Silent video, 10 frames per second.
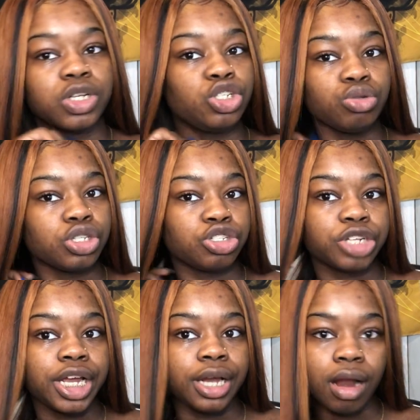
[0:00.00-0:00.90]
she used to
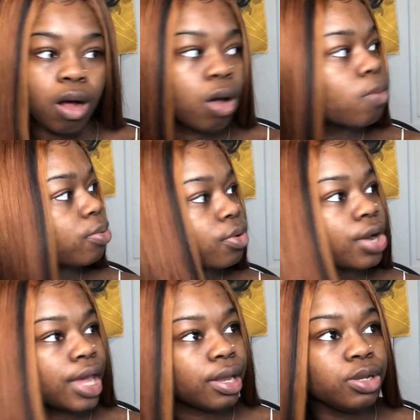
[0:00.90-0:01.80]
straighten it, oh boy,
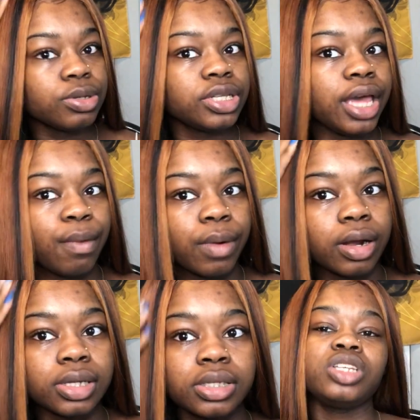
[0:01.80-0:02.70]
it used to get
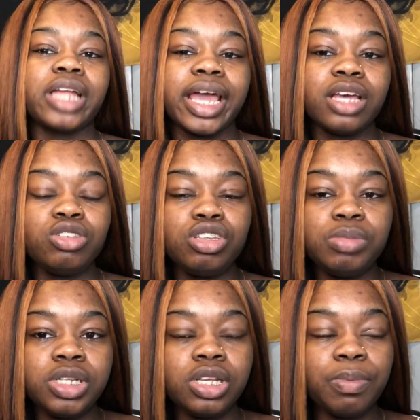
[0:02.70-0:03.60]
worse. So like, it used to
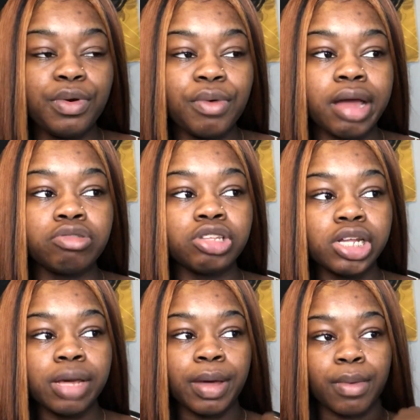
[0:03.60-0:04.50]
be to the point where I used to
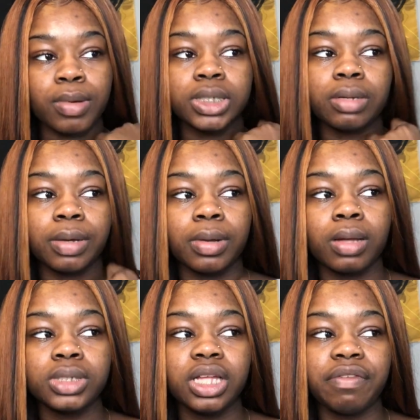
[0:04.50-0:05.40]
look at my mom and tell my
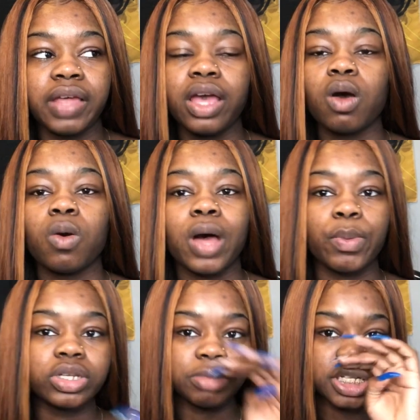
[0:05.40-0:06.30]
mom stuff like, oh, I
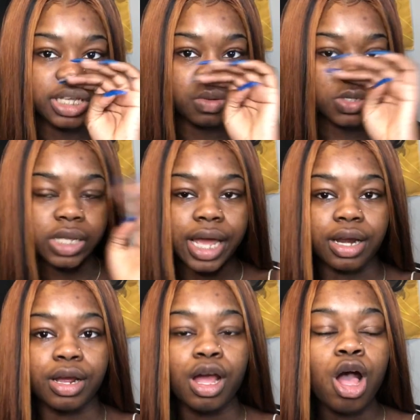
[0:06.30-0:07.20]
wish my skin was
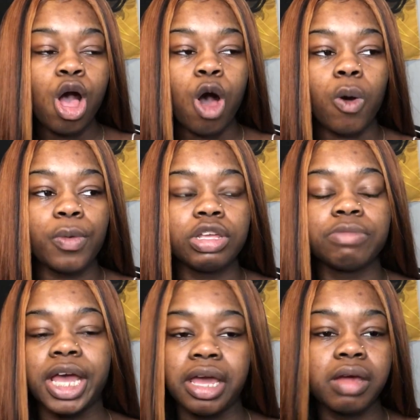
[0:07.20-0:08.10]
lighter. Oh, I wish
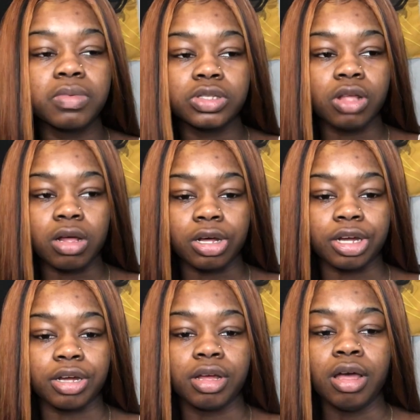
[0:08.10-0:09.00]
my hair was
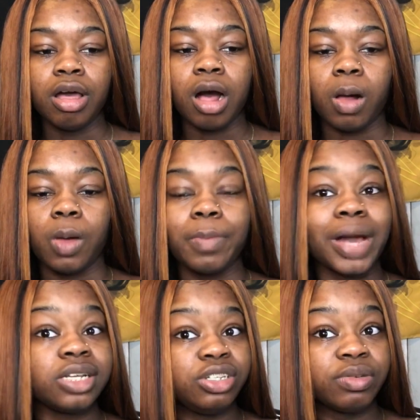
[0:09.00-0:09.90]
longer. Oh,
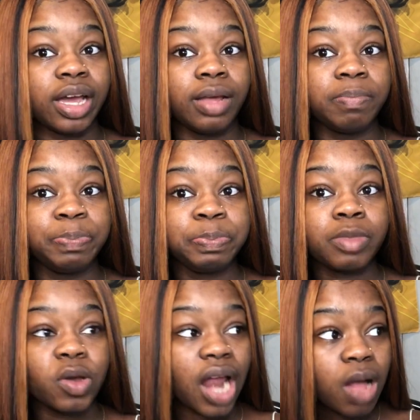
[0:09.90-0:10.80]
mind you, right,
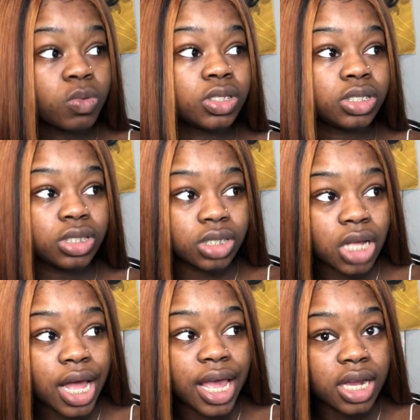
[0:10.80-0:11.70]
when I was
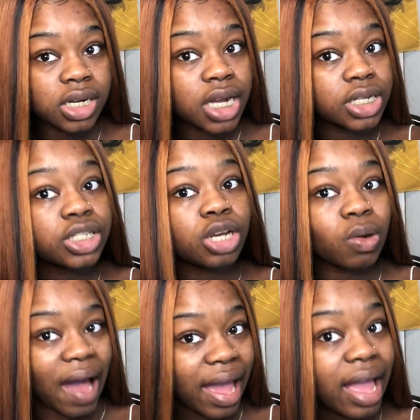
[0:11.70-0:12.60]
8, 9 years old,
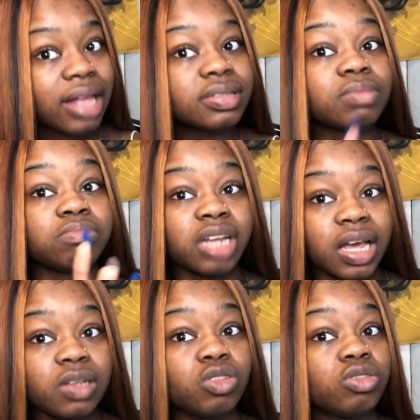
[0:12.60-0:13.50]
I had some
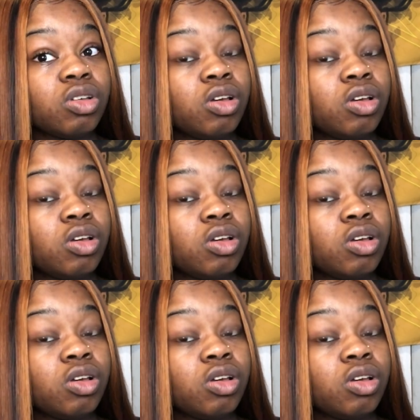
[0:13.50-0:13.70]
nice